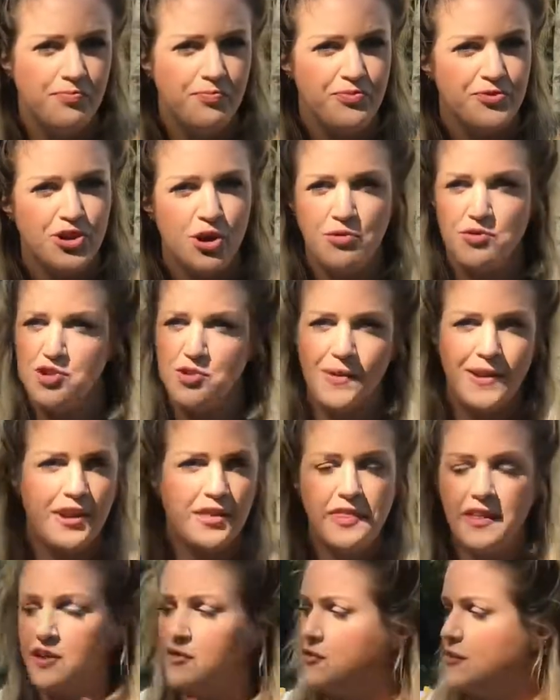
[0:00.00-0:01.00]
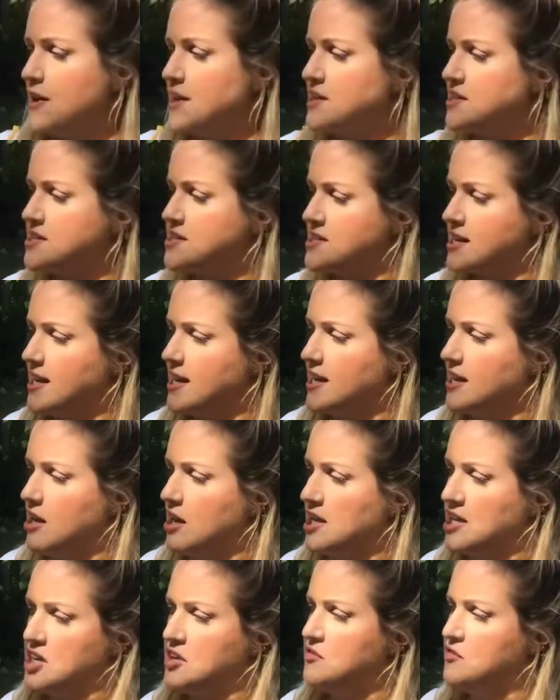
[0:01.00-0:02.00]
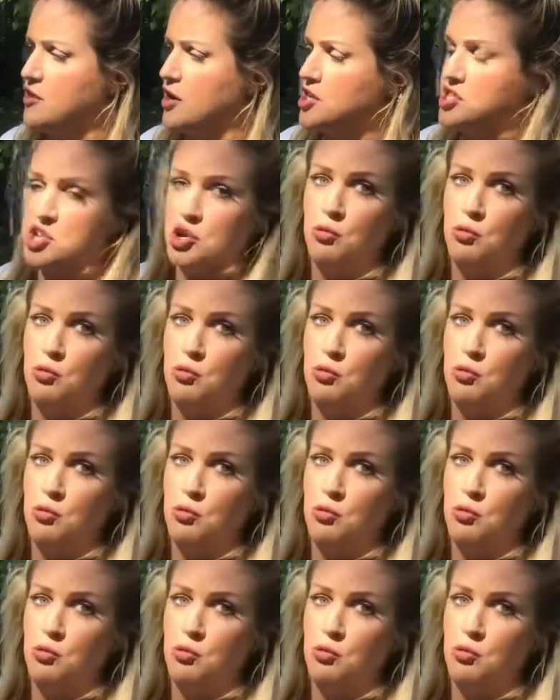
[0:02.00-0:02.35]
Don't do anything fancy like convert it